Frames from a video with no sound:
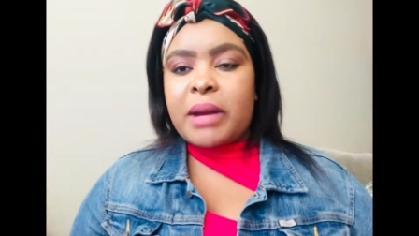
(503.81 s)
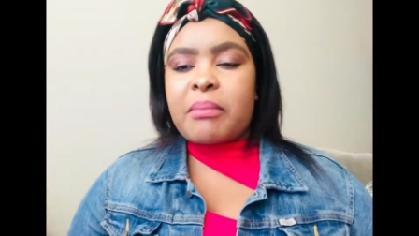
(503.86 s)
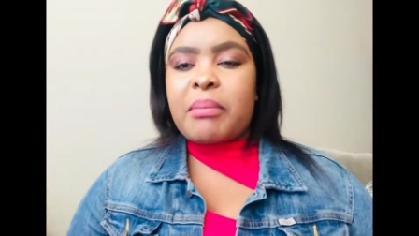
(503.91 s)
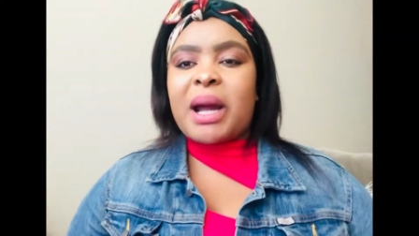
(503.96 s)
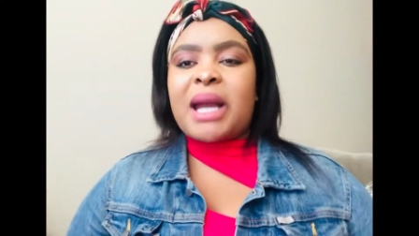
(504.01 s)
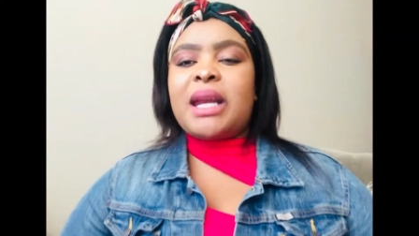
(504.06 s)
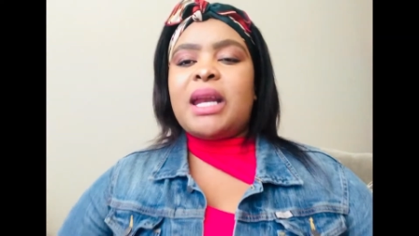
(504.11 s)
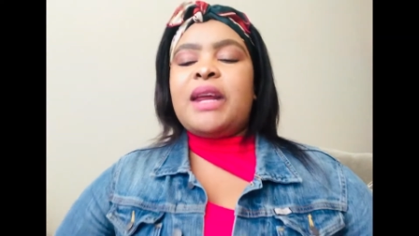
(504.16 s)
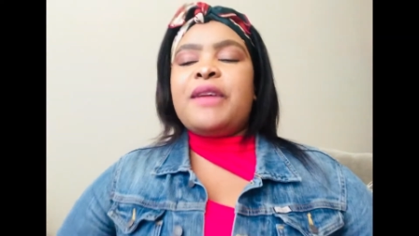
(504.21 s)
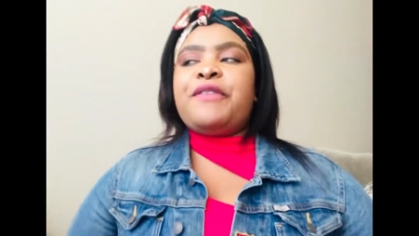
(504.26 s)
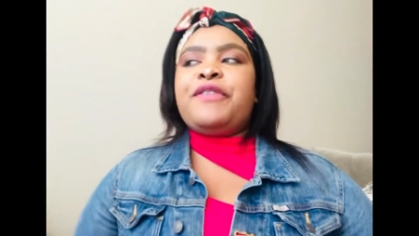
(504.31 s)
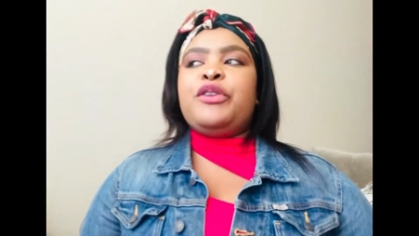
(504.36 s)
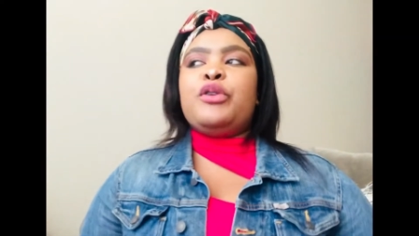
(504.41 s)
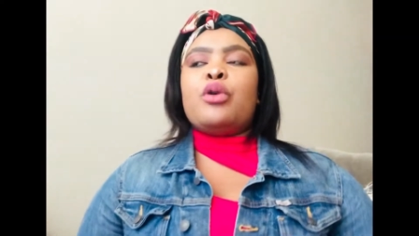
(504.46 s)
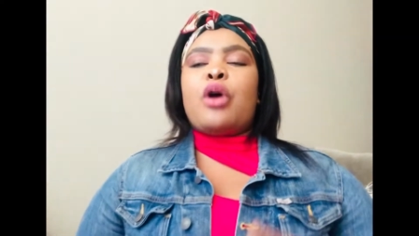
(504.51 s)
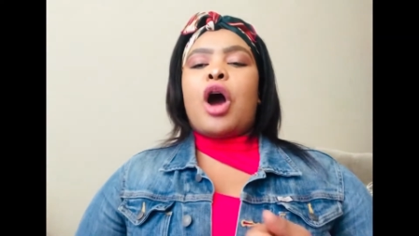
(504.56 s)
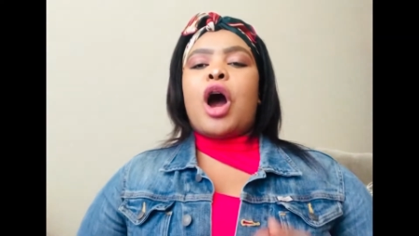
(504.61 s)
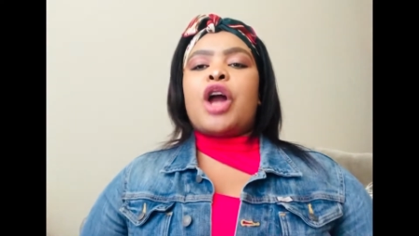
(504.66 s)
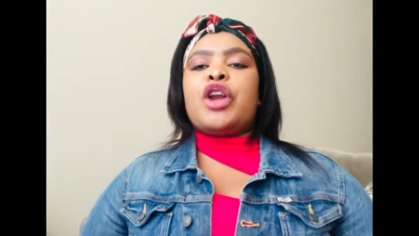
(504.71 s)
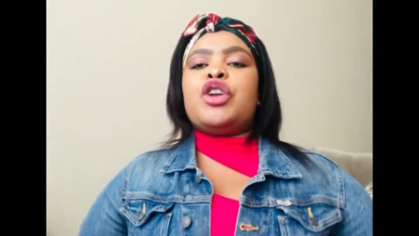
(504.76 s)
But if you
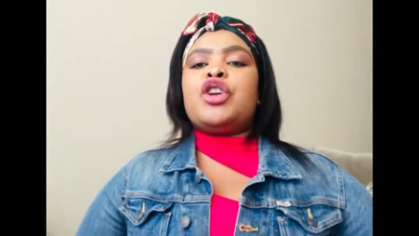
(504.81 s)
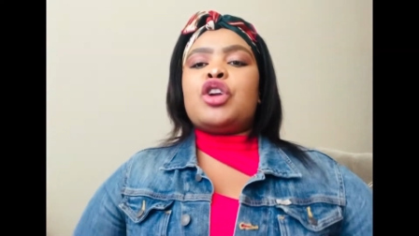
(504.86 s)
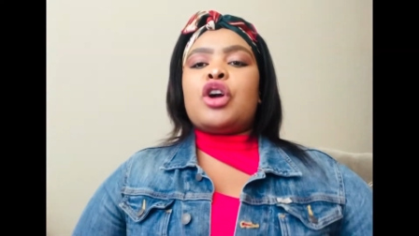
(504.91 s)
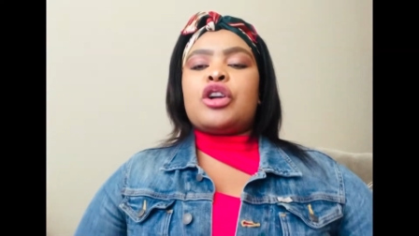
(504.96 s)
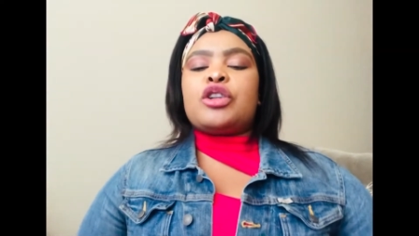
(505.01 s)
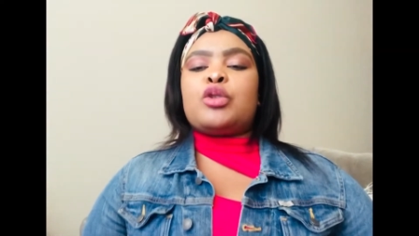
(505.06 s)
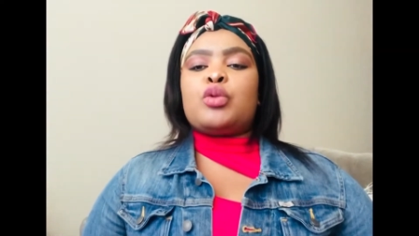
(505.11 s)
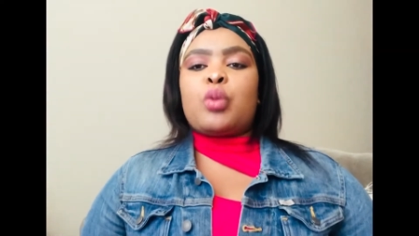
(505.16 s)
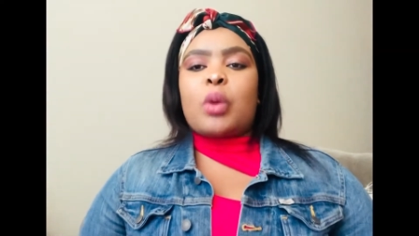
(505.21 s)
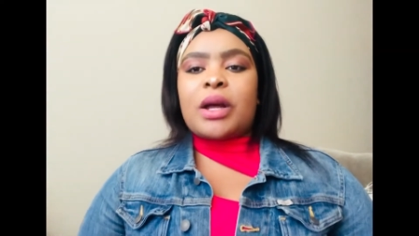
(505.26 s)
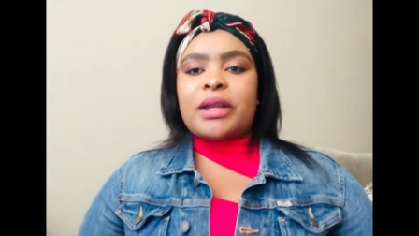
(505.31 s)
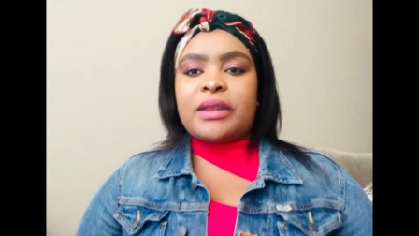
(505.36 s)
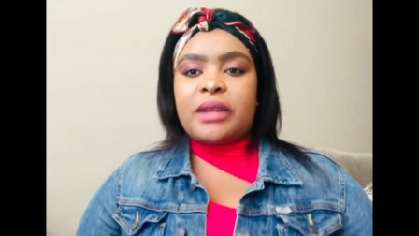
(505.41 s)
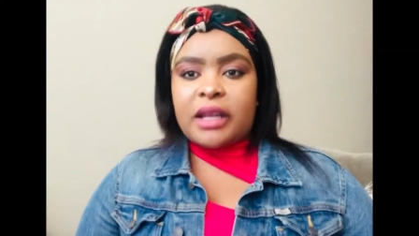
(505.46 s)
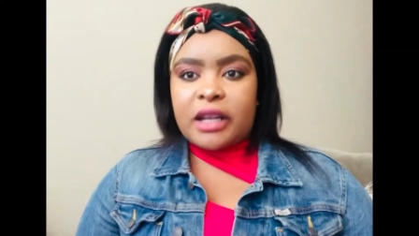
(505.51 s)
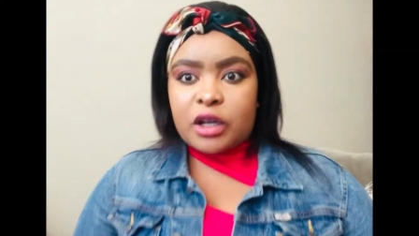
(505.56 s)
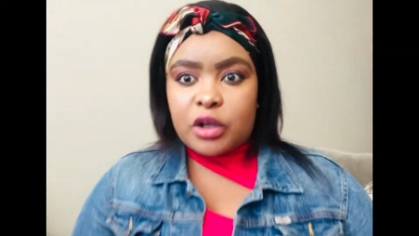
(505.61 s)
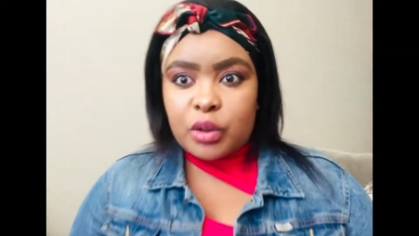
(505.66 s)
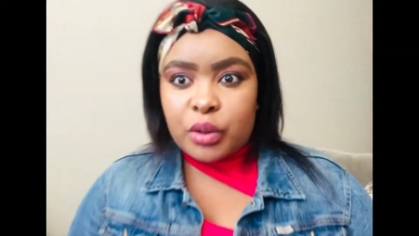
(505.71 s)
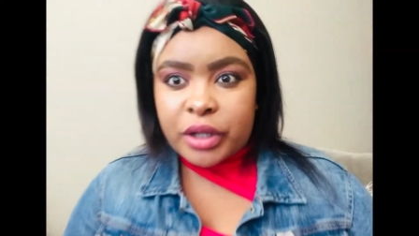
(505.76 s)
are not what
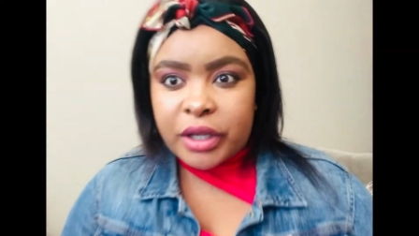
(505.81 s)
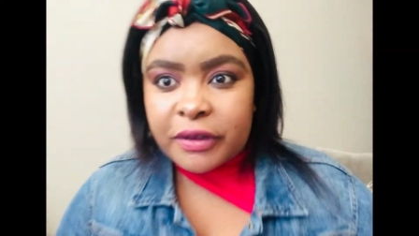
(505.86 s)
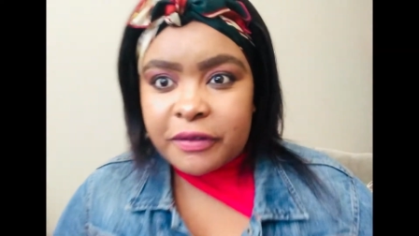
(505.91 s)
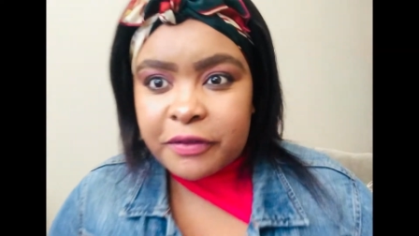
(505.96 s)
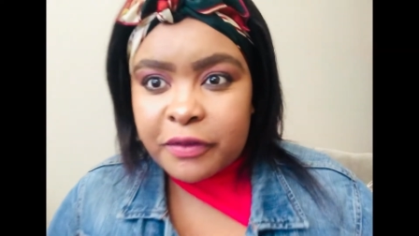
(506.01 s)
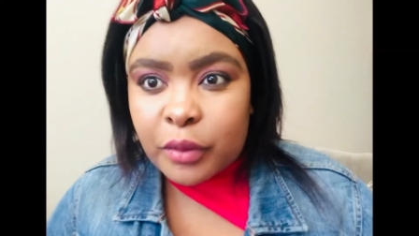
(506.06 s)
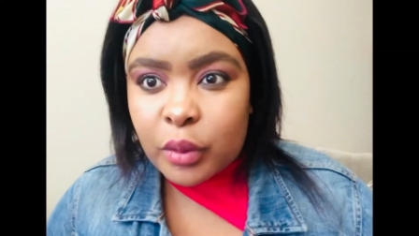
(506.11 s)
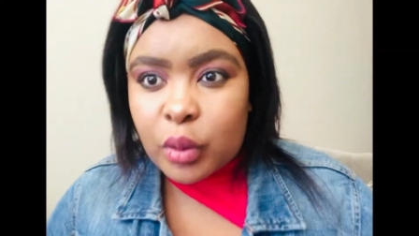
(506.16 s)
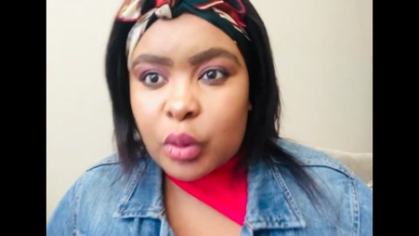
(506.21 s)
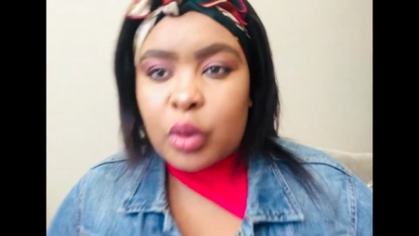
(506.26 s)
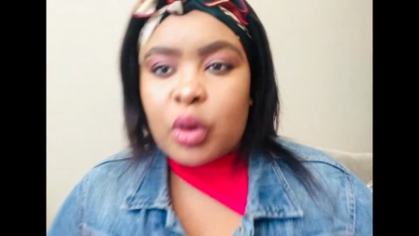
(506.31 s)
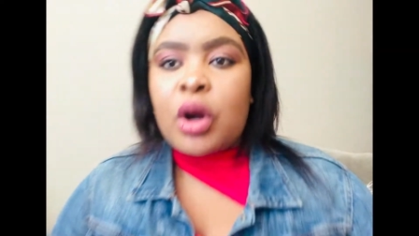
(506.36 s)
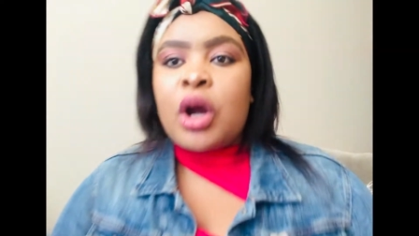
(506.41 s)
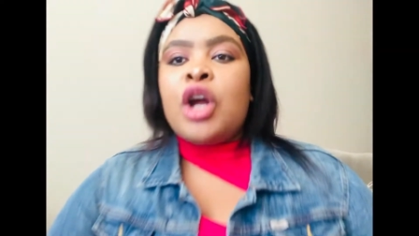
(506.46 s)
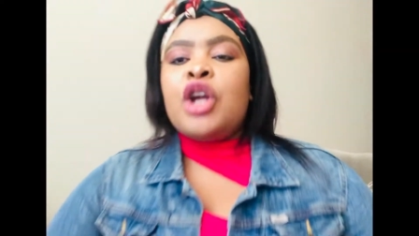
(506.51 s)
they're looking for,